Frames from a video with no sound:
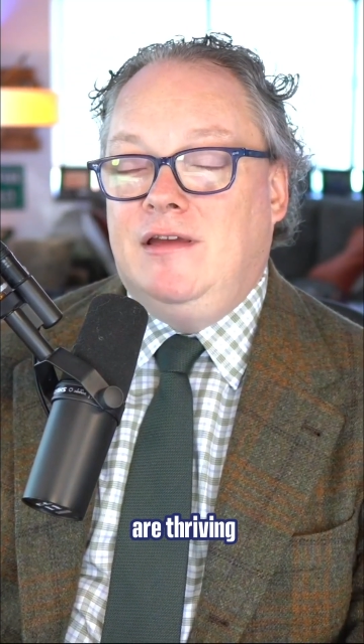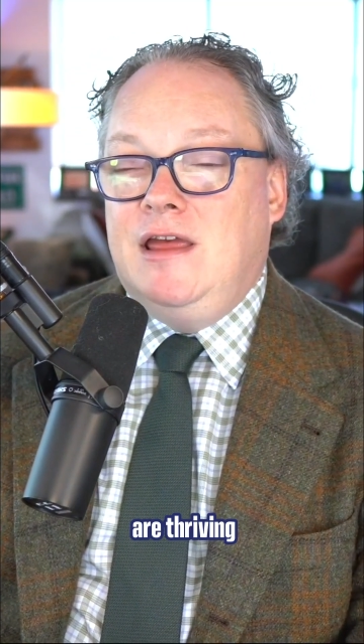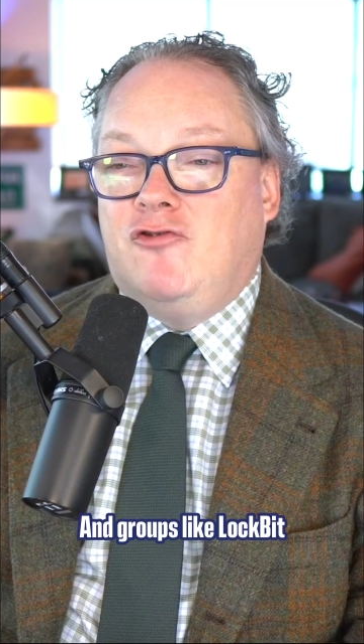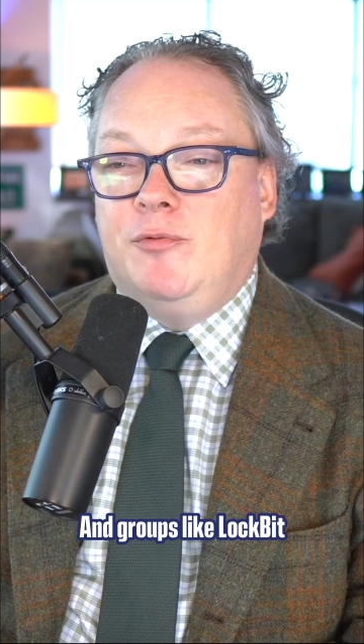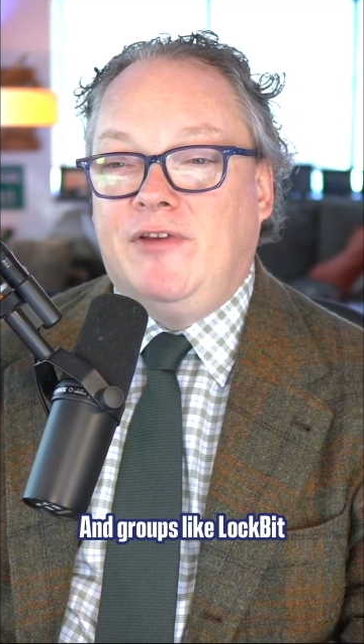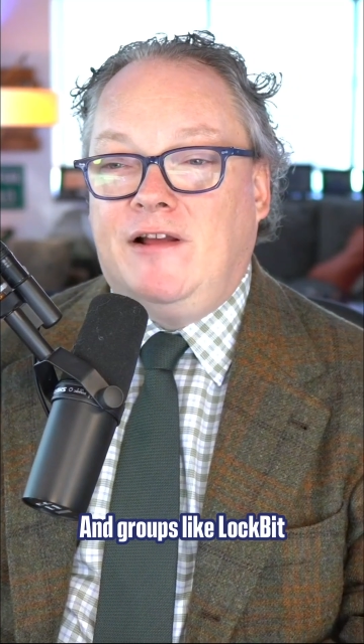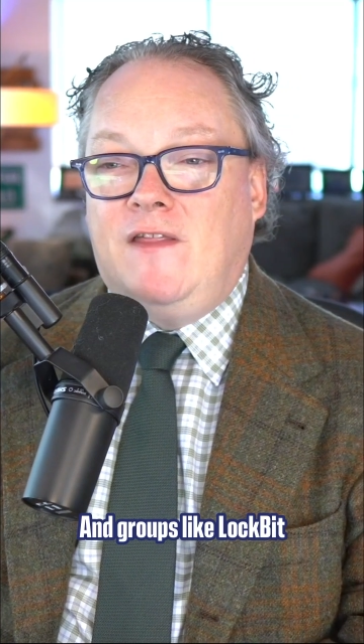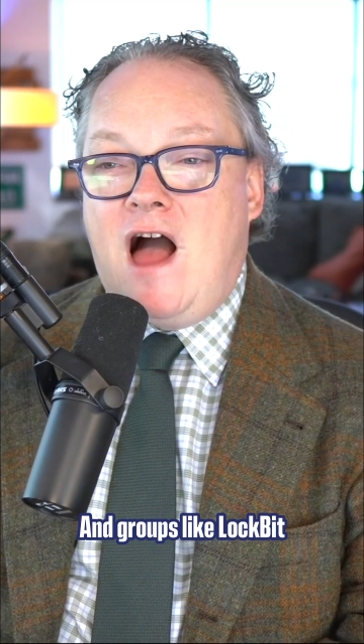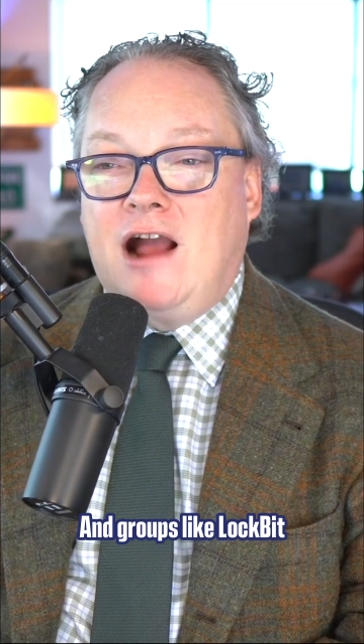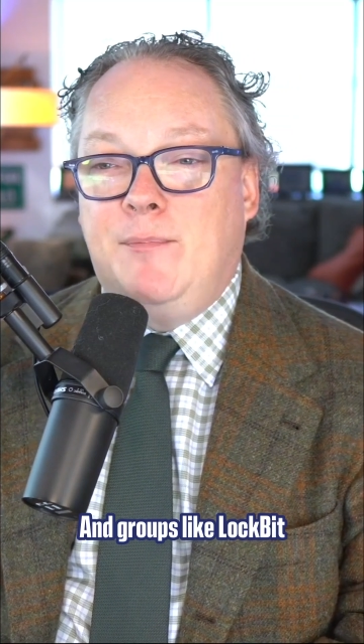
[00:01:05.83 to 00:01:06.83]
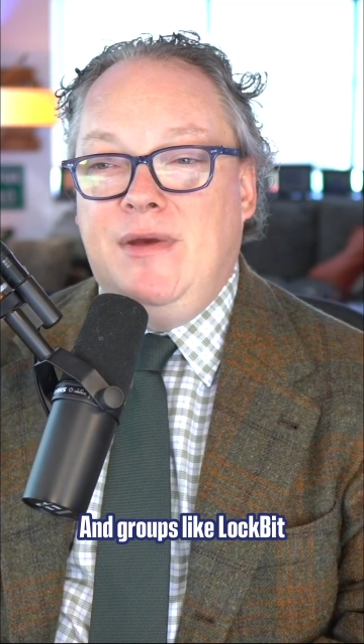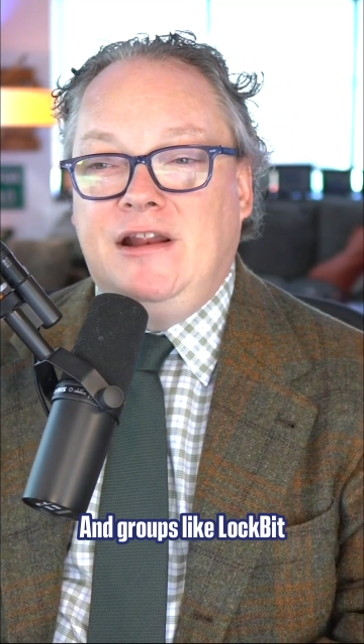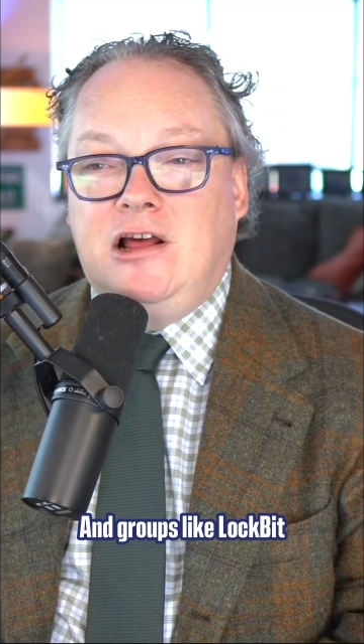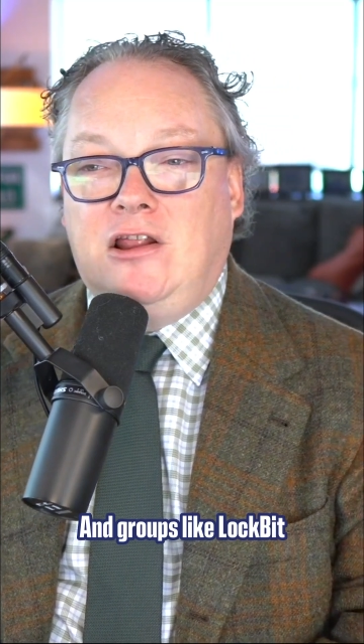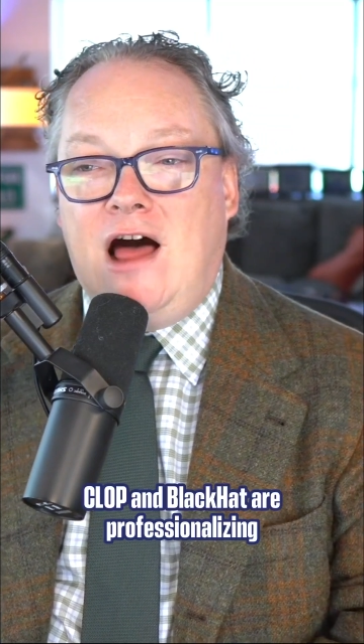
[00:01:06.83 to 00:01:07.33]
And groups like
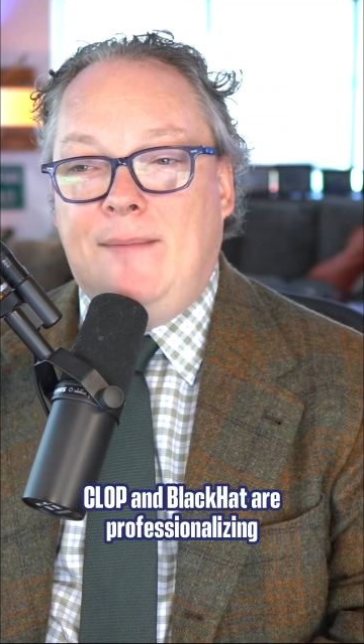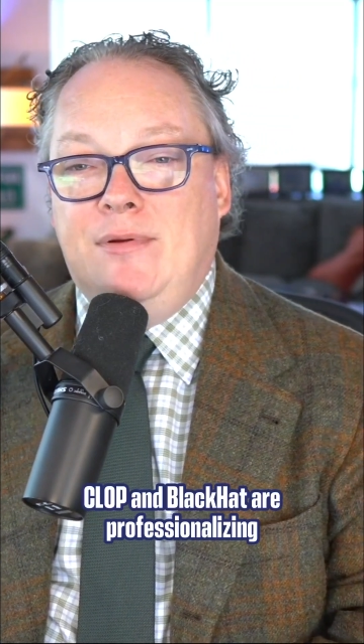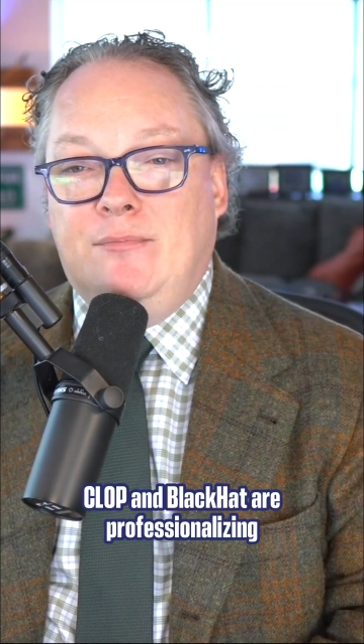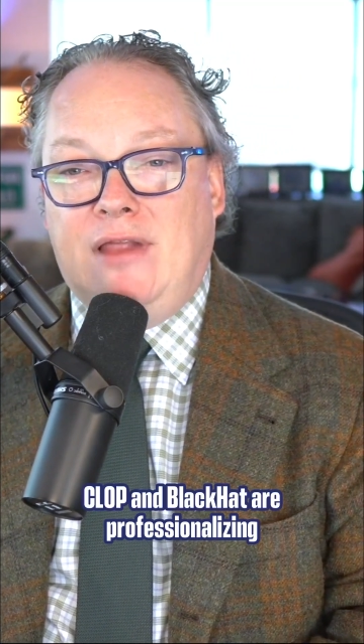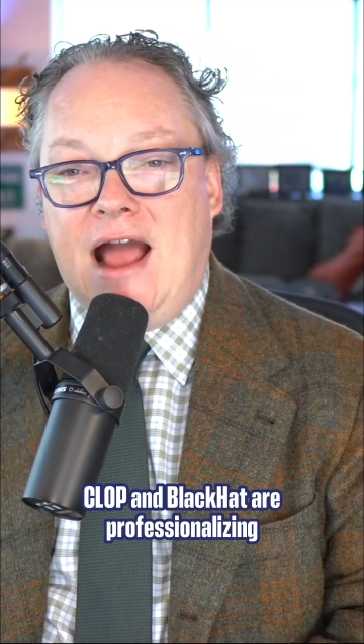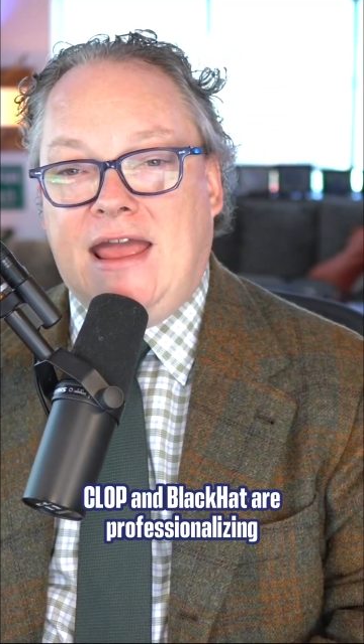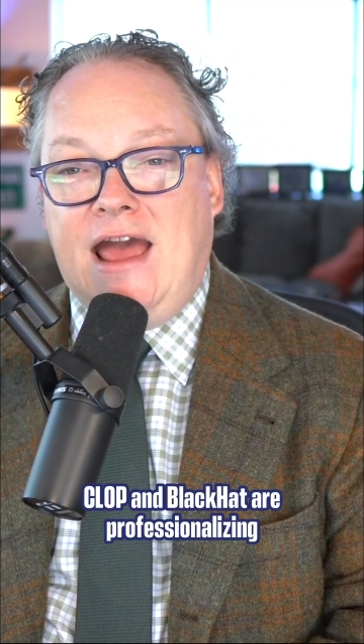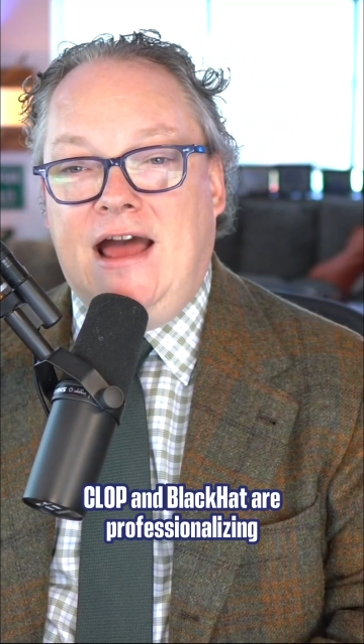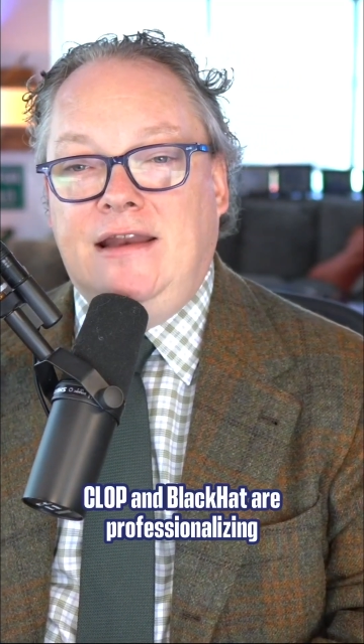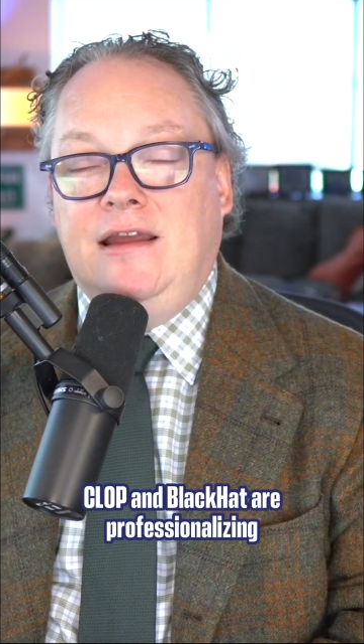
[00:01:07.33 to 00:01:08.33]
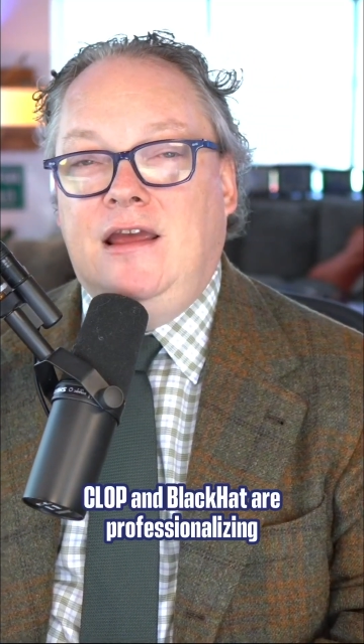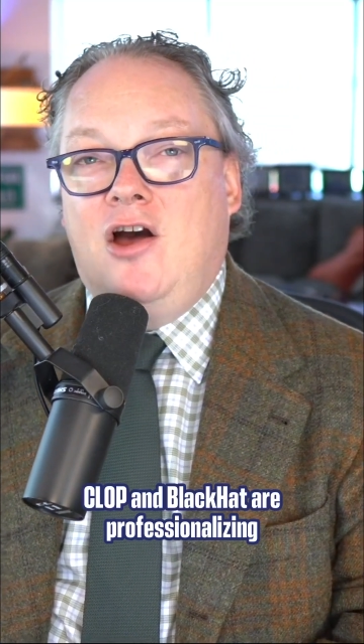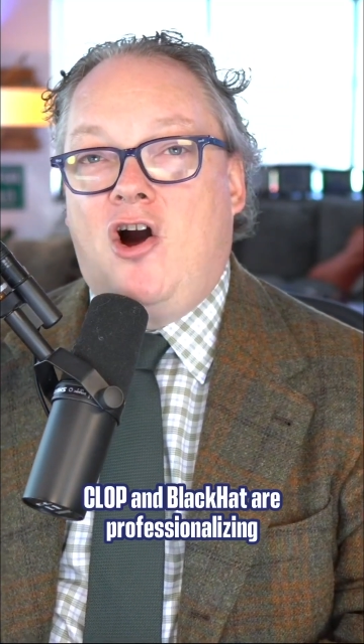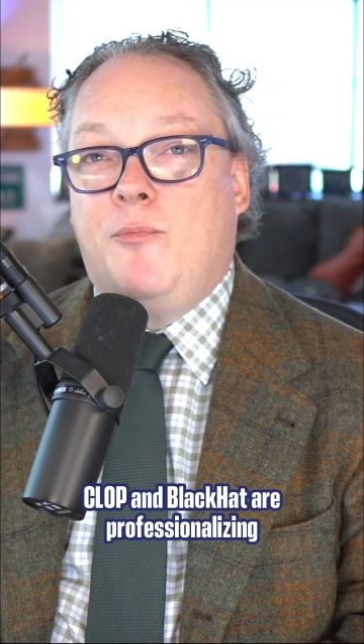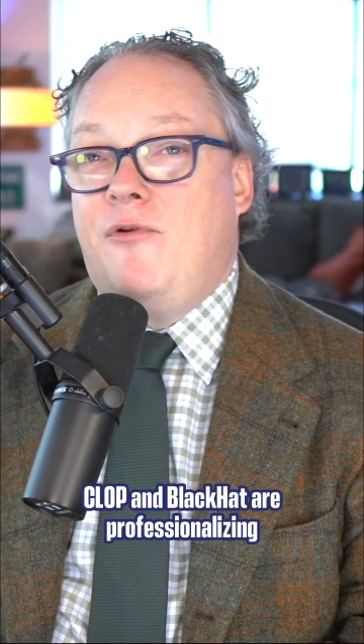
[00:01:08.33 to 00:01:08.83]
Lockbit, Clop, and BlackCat
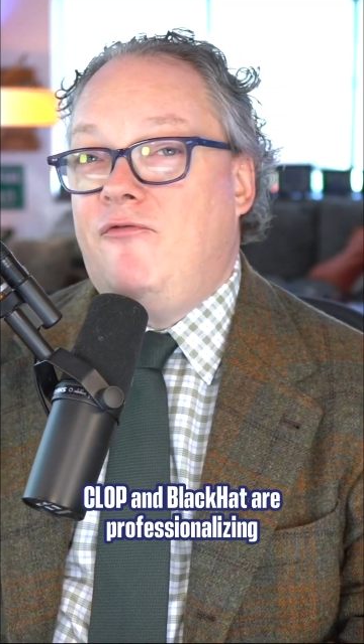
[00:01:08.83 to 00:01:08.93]
are